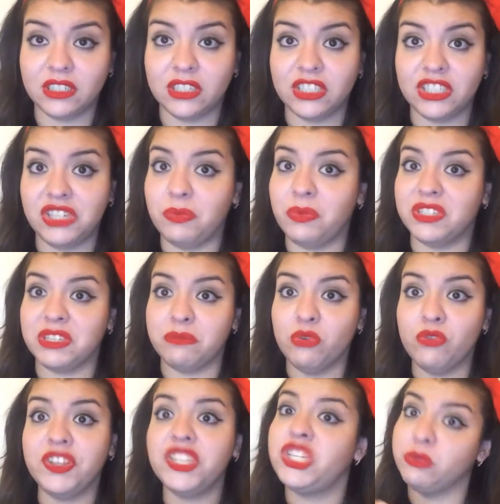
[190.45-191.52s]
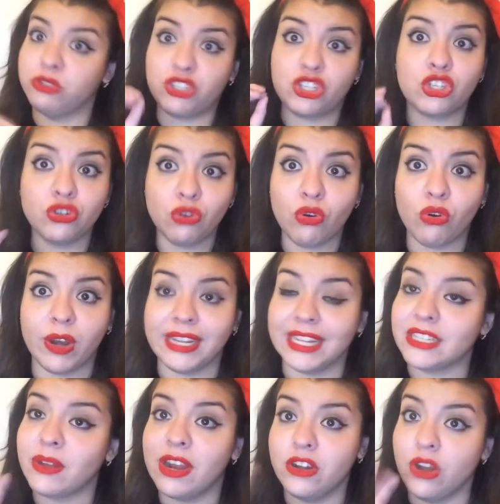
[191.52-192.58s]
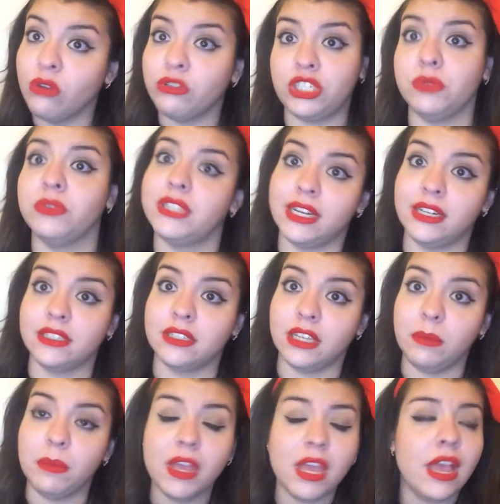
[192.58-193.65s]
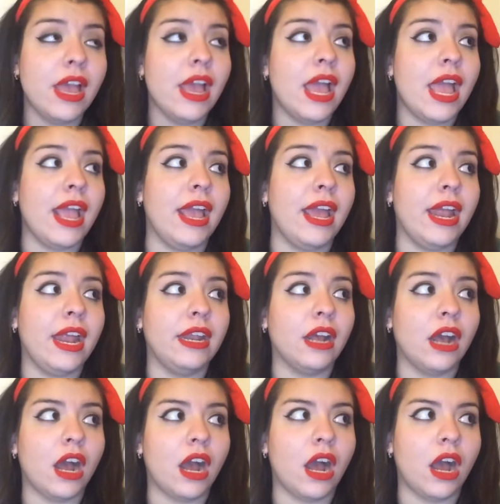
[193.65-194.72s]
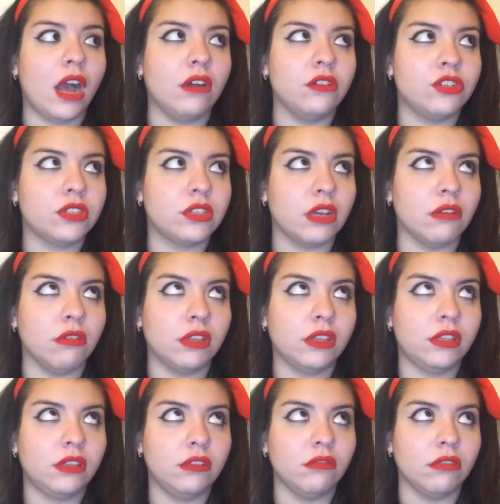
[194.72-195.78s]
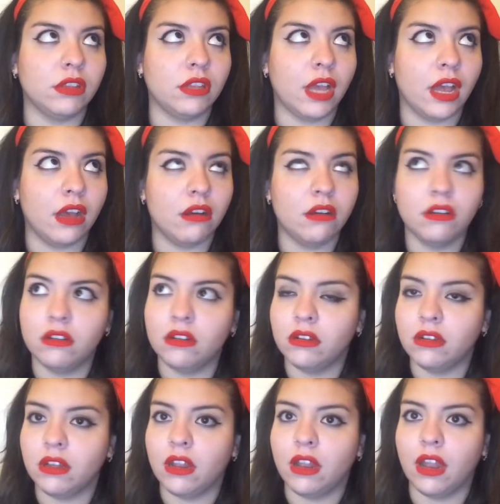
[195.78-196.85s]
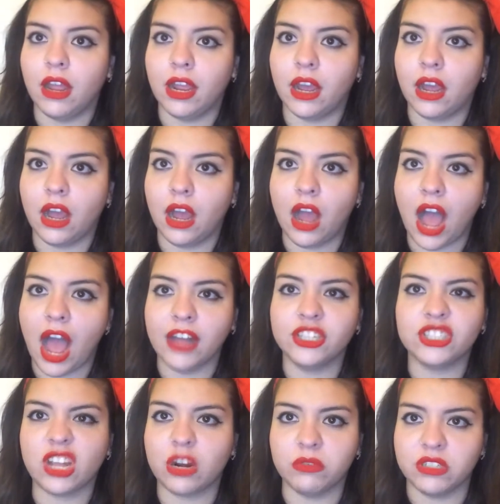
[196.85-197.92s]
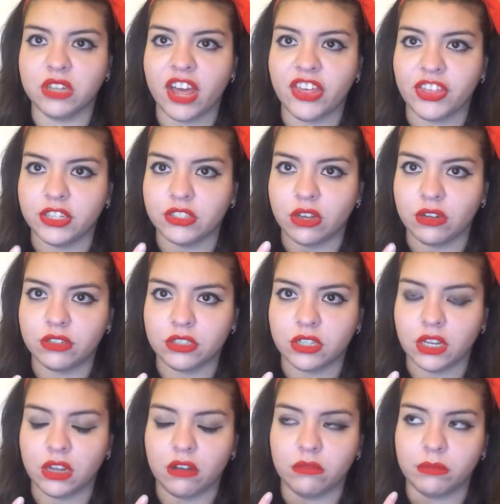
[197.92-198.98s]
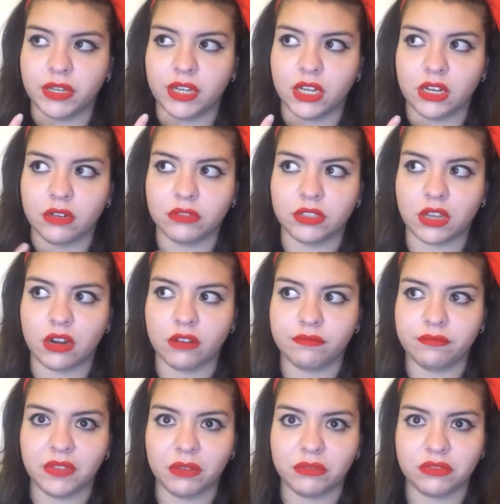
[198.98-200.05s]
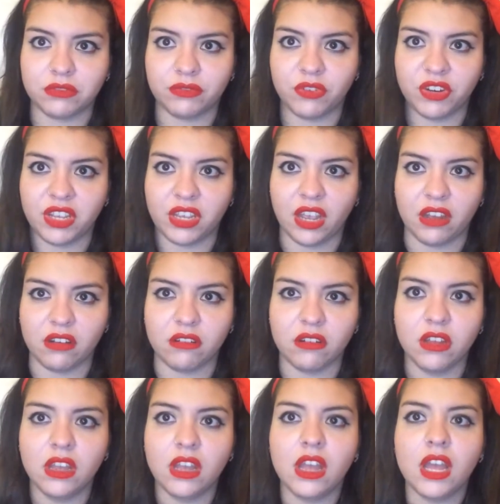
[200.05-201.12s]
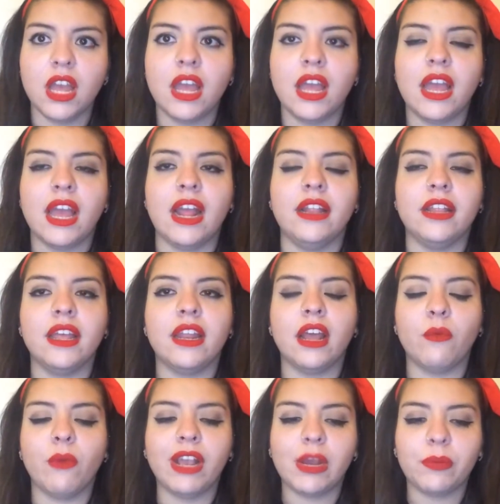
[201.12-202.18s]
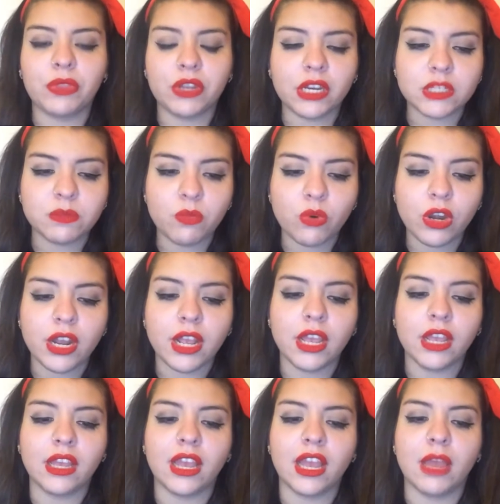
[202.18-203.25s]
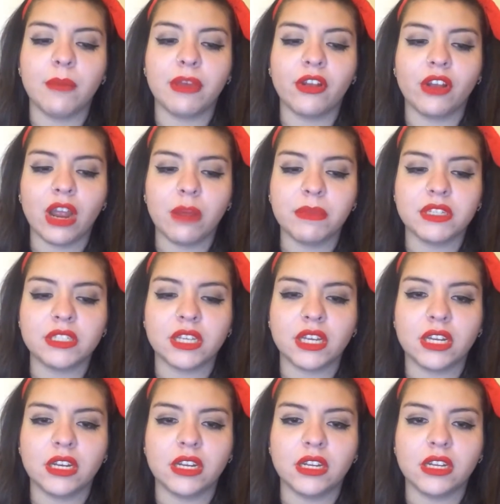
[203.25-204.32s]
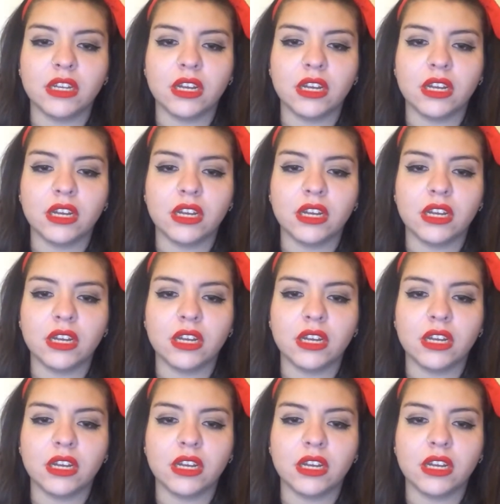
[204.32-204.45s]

She wasn't moving, she was snoring. That's how I know she was dead asleep. And I was just like, what the hell? Like, I just thought it was nothing, so I was just like, oh my god, I was freaking out. And then I wake up the next morning, and my grandma said,